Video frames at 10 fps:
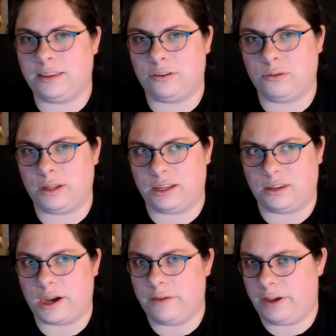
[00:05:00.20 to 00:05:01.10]
I think they're doing like
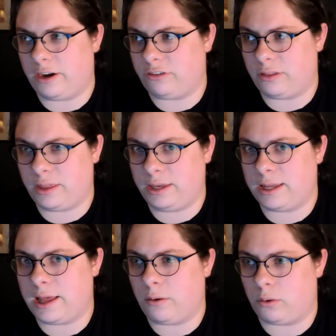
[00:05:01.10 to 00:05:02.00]
a live action
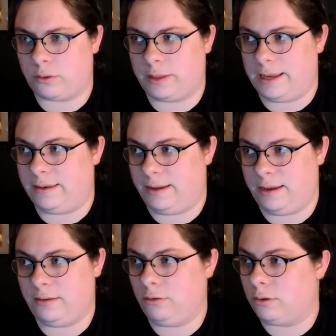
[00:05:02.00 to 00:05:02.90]
thing now, or they
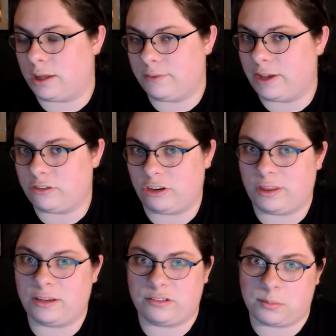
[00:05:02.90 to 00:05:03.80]
did do a live
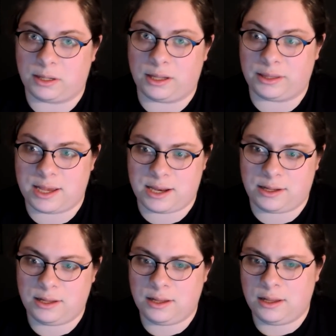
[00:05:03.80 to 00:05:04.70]
action thing, something like
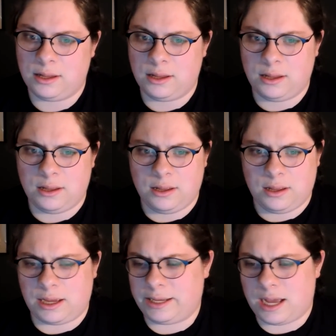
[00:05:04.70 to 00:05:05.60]
that.
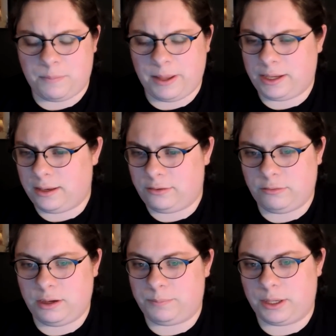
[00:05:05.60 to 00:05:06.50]
I got back
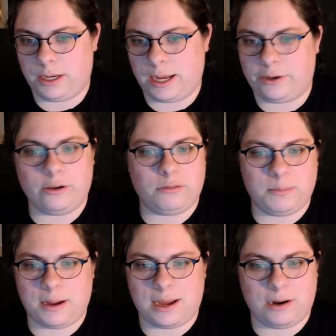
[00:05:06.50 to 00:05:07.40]
into it, but I couldn't
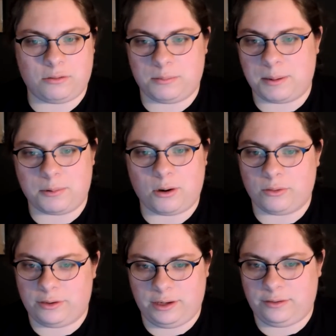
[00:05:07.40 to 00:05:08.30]
remember. I don't remember
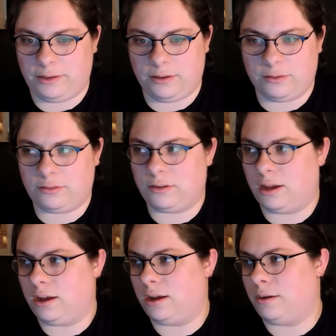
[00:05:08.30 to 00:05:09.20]
all the
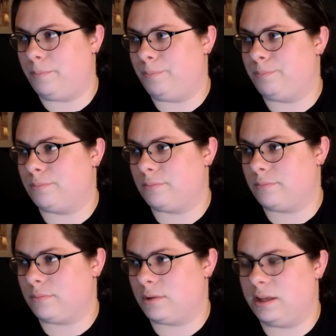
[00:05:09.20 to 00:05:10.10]
details. Um,
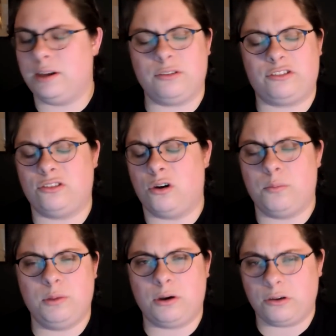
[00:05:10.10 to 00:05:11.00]
and there's
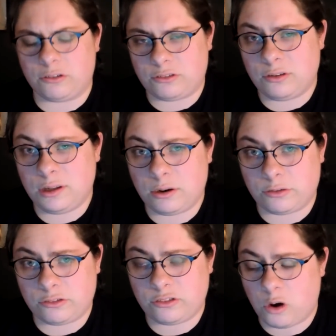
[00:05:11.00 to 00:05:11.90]
so there are just
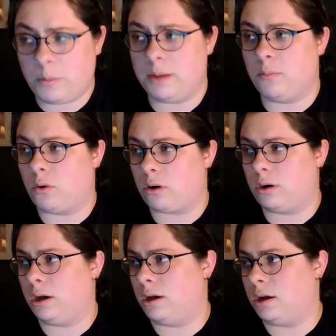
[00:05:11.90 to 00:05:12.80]
there's so many
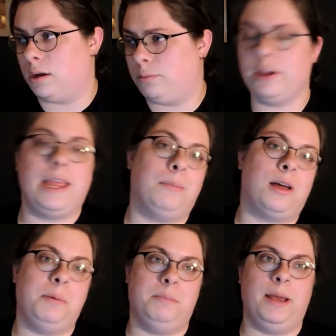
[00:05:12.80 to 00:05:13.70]
more. Uh,
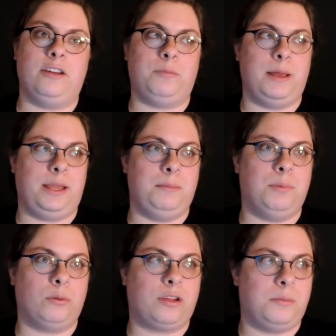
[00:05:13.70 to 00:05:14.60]
pregame lobby and
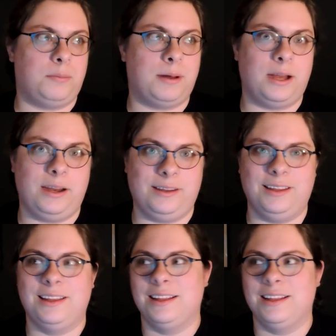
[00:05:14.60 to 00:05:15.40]
matchmaking both come to mind.